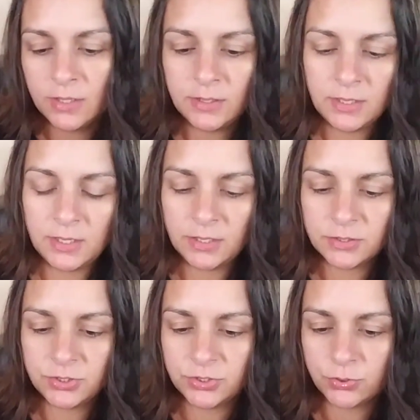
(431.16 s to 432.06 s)
needing
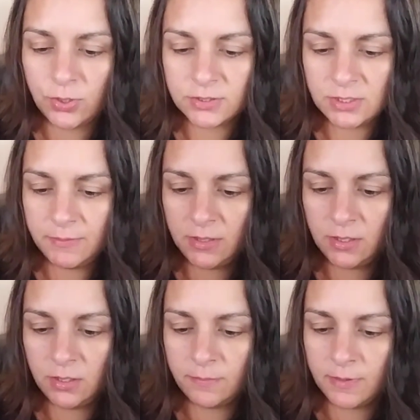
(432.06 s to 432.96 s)
to talk to
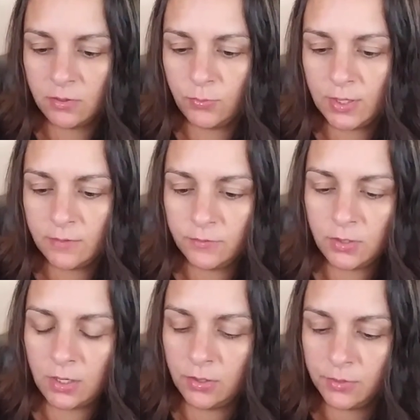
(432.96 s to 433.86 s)
me about whatever.
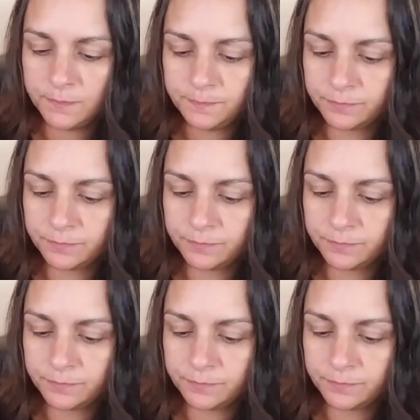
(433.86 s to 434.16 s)
I don't know.